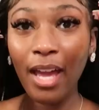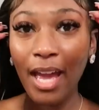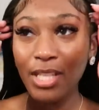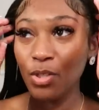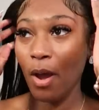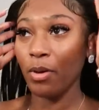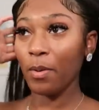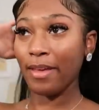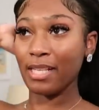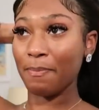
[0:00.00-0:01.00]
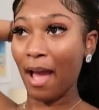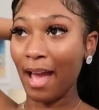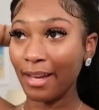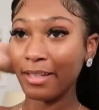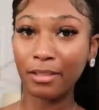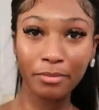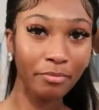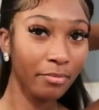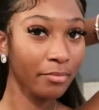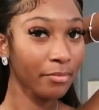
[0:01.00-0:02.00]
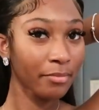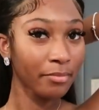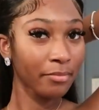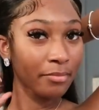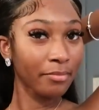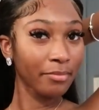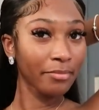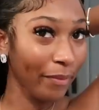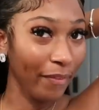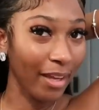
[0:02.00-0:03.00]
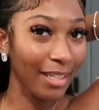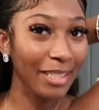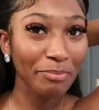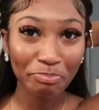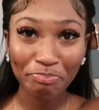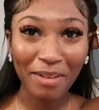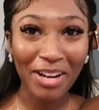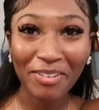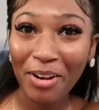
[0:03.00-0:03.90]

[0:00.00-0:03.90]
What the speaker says: Okay, do I wanna wear this back? What do you think? I don't